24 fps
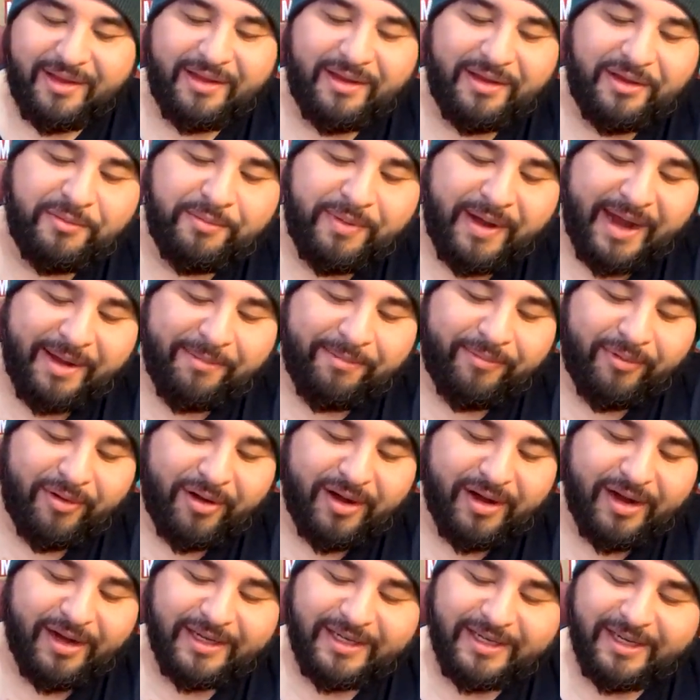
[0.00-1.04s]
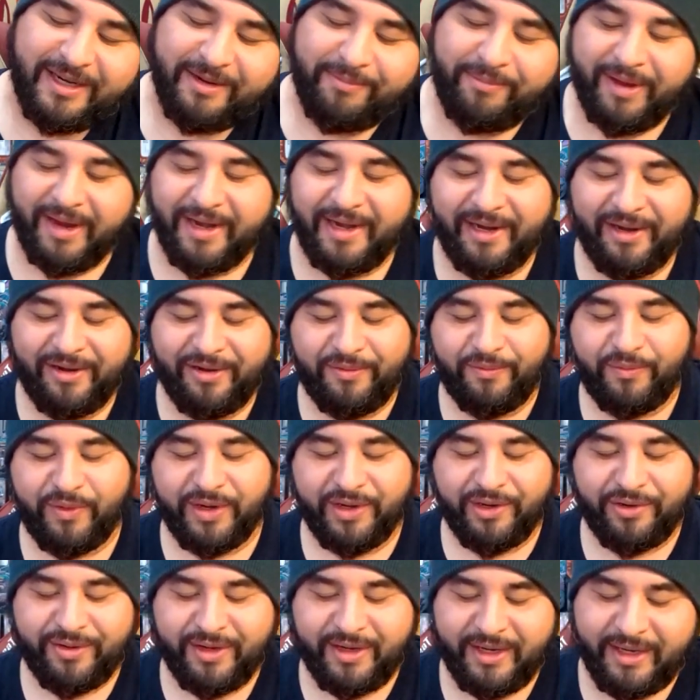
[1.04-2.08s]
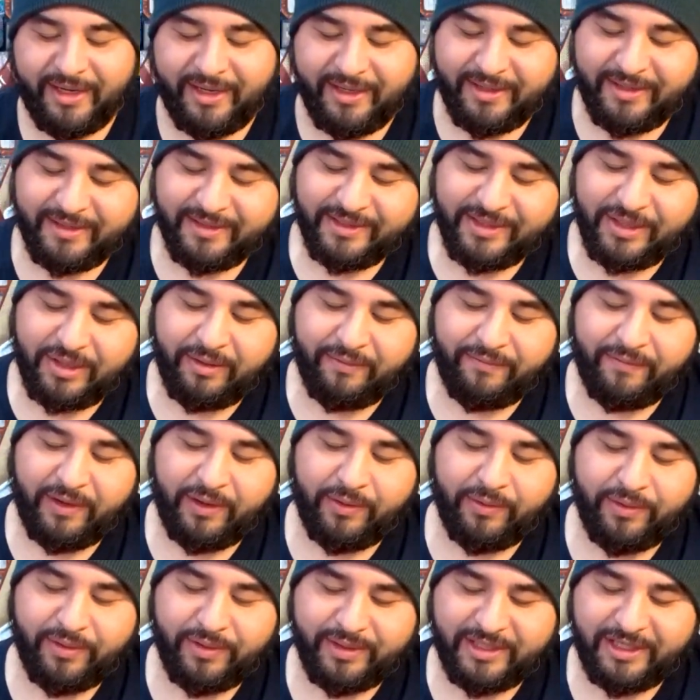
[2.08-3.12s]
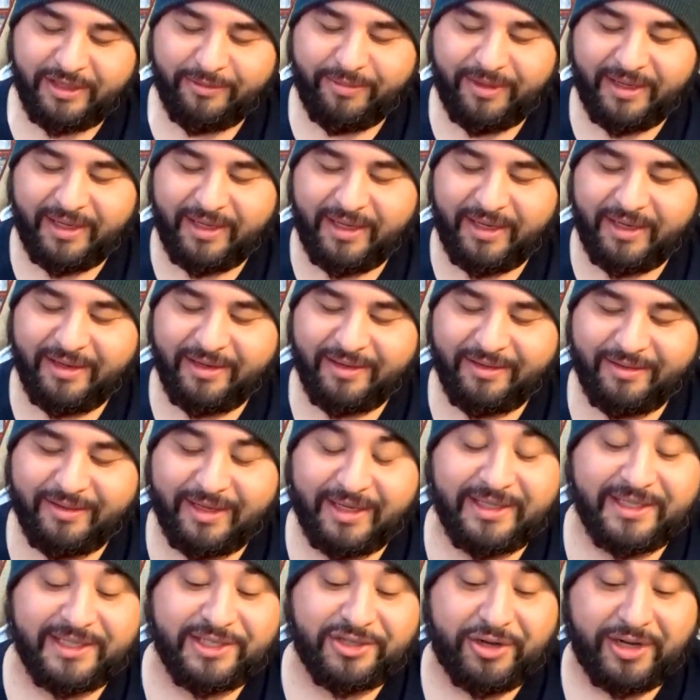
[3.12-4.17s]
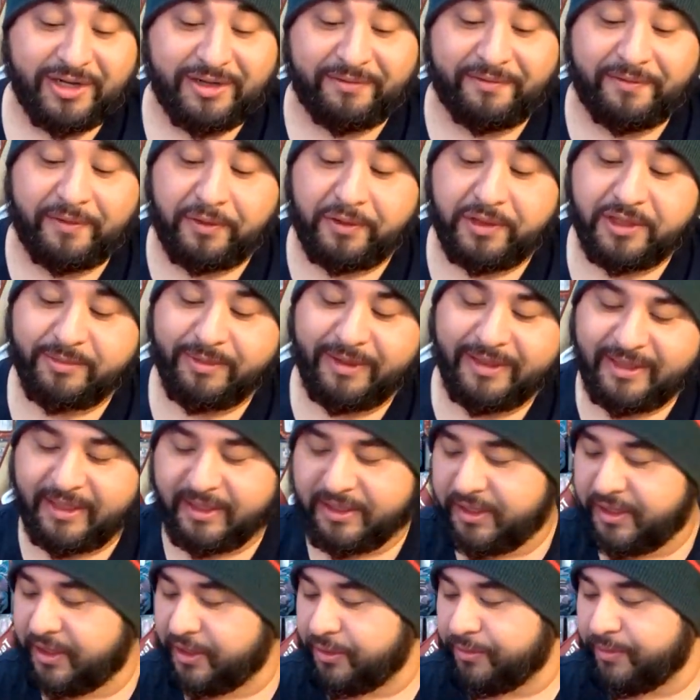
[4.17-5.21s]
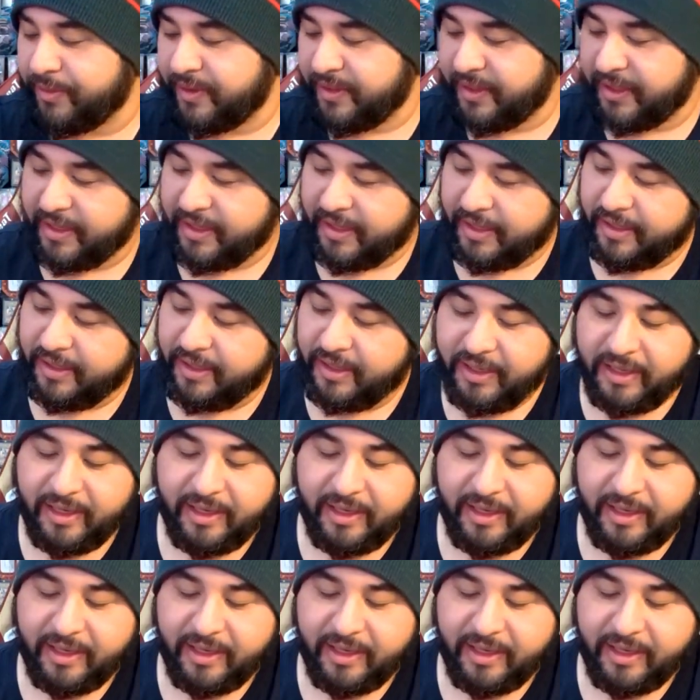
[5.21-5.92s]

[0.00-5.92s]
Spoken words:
You buy product depending on what you need. So if you were to be... I just tried to focus by touching the card.